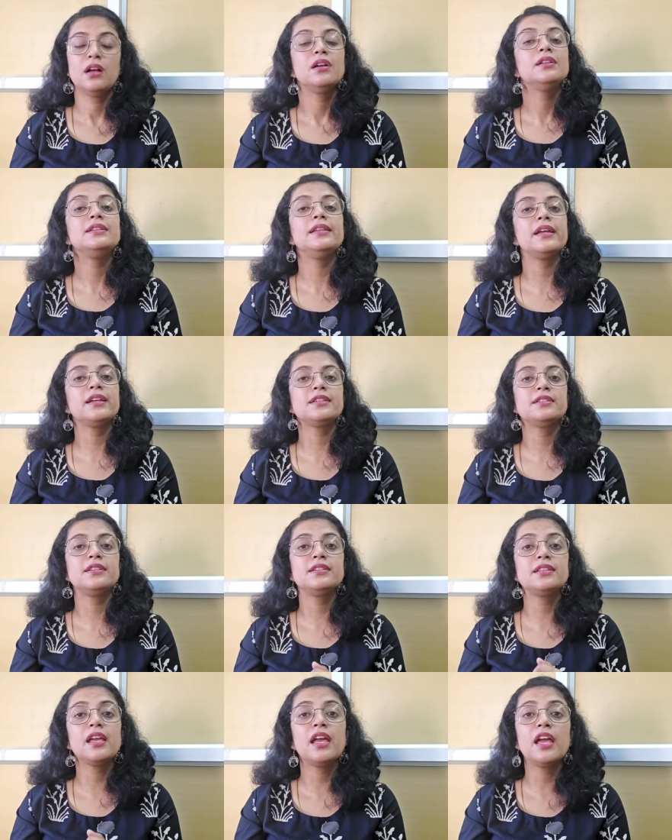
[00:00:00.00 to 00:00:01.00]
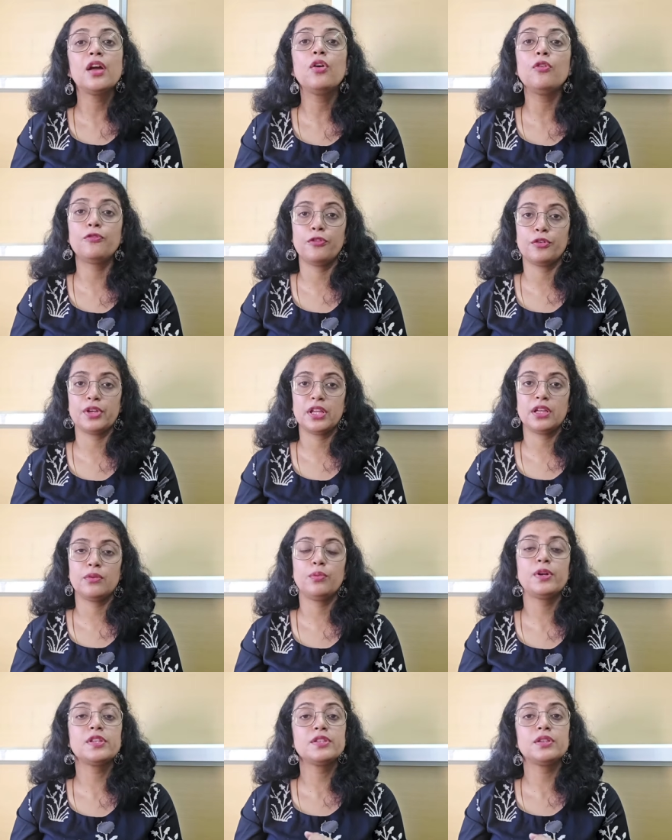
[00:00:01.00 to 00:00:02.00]
Next is egophony.
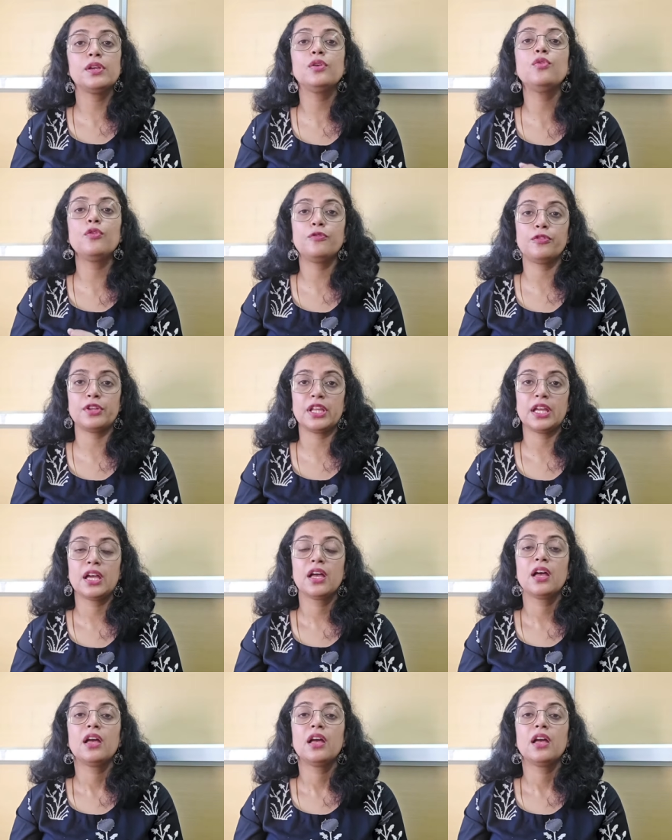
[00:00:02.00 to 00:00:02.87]
What is egophony?